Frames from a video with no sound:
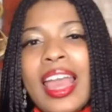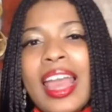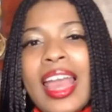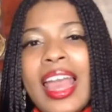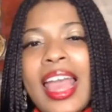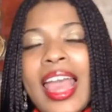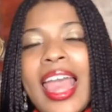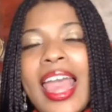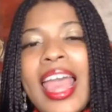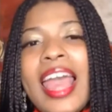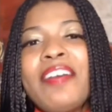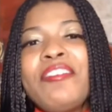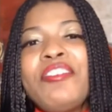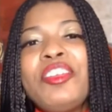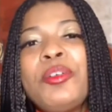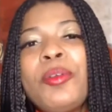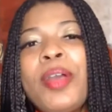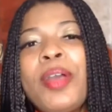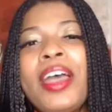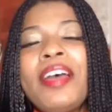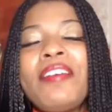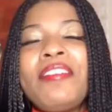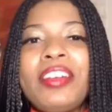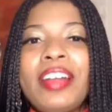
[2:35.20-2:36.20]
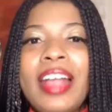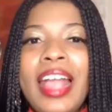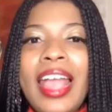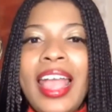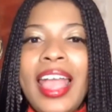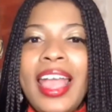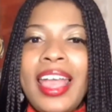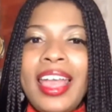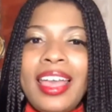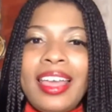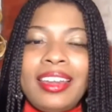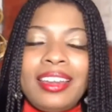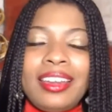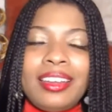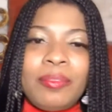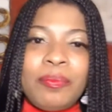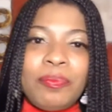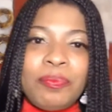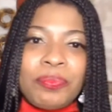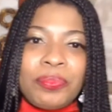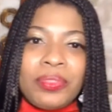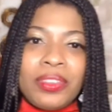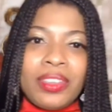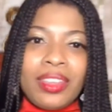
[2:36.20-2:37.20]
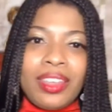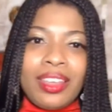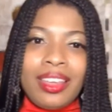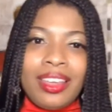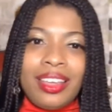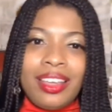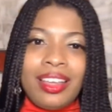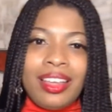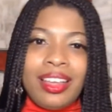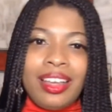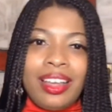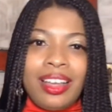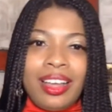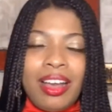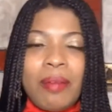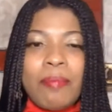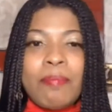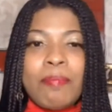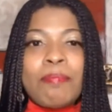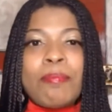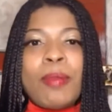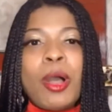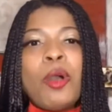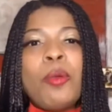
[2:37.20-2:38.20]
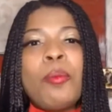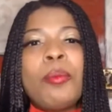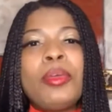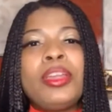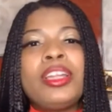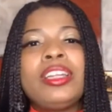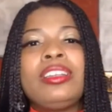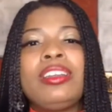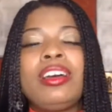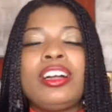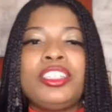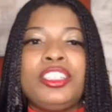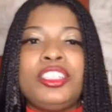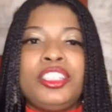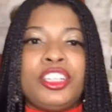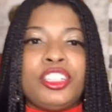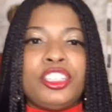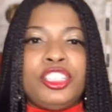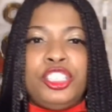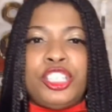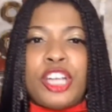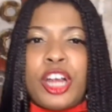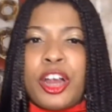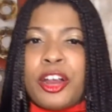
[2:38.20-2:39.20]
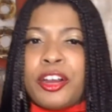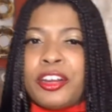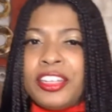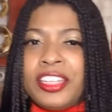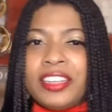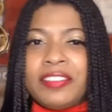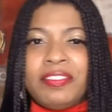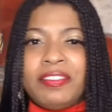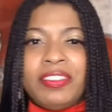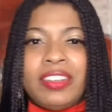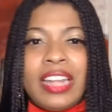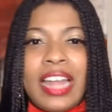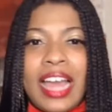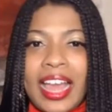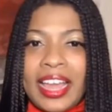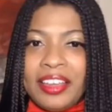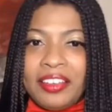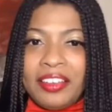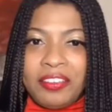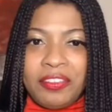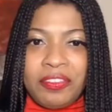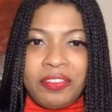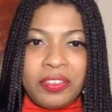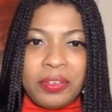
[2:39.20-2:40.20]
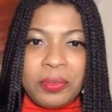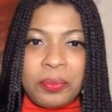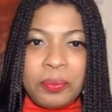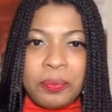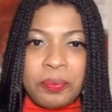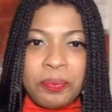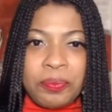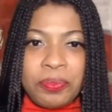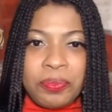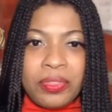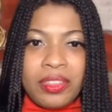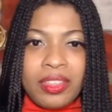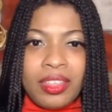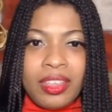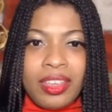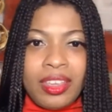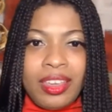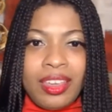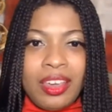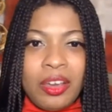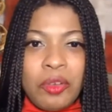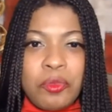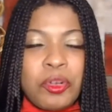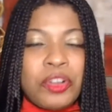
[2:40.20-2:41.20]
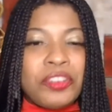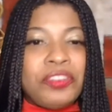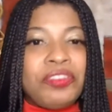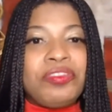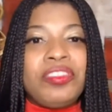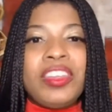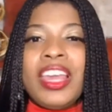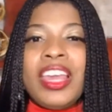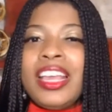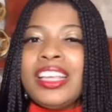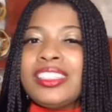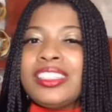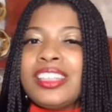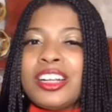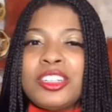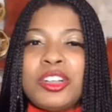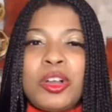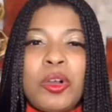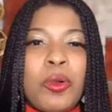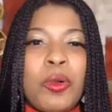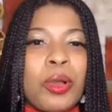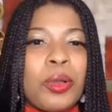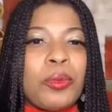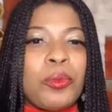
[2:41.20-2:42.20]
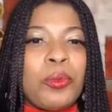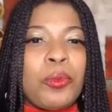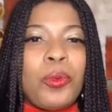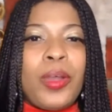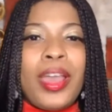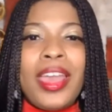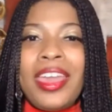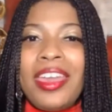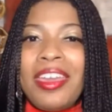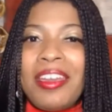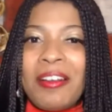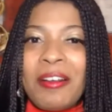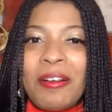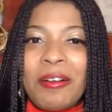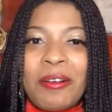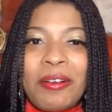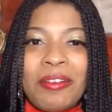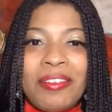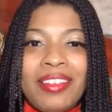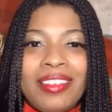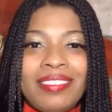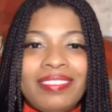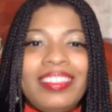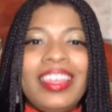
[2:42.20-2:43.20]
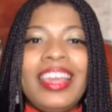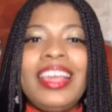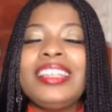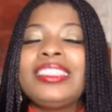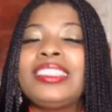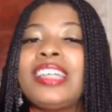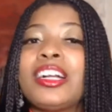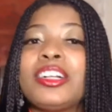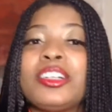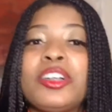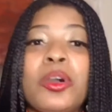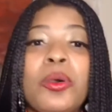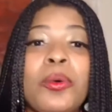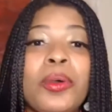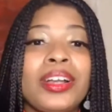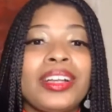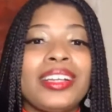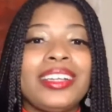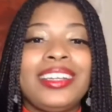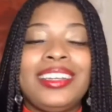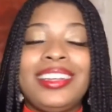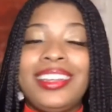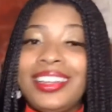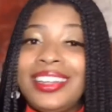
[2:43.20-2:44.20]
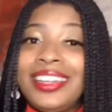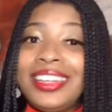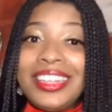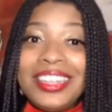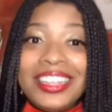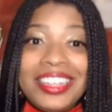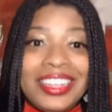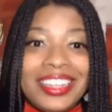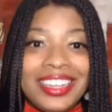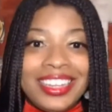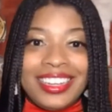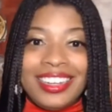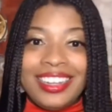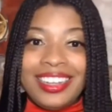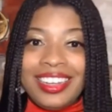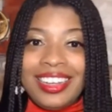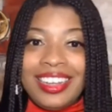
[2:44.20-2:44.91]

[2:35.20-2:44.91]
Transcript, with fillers: Have you ever had a moment along your journey of life where things are going well, things are going good,